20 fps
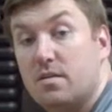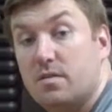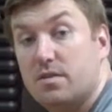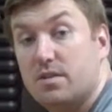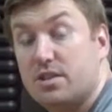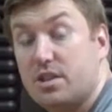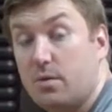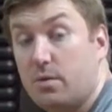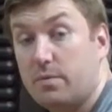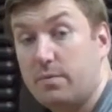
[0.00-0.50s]

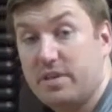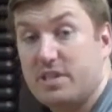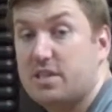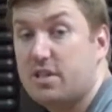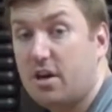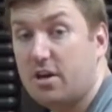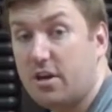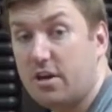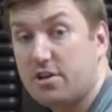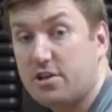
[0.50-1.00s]
So when we
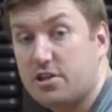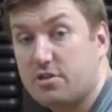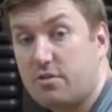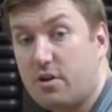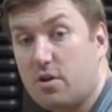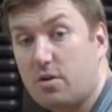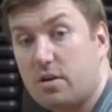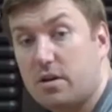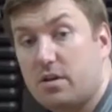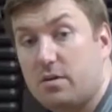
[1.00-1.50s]
start our
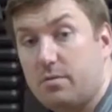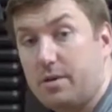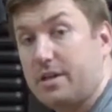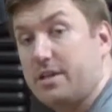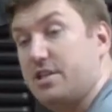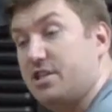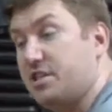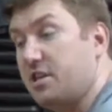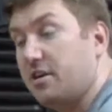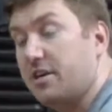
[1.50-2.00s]
stroke, we're
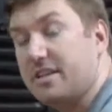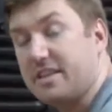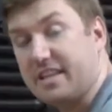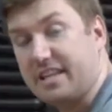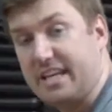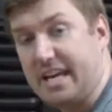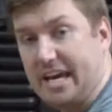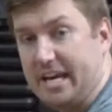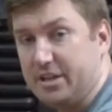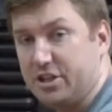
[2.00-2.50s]
going to start at the
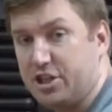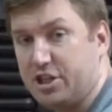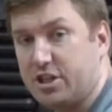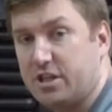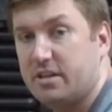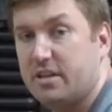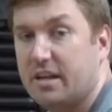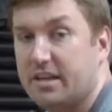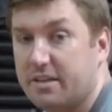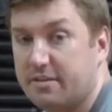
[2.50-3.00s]
catch,
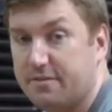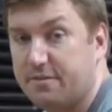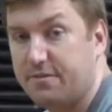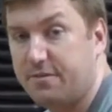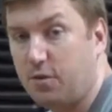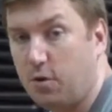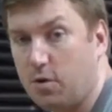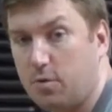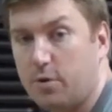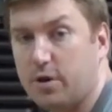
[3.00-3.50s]
at the
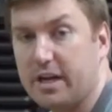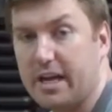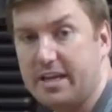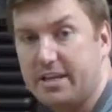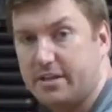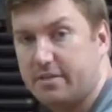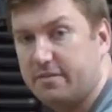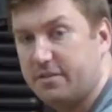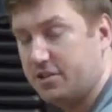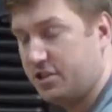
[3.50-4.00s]
forward
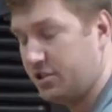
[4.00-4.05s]
end of the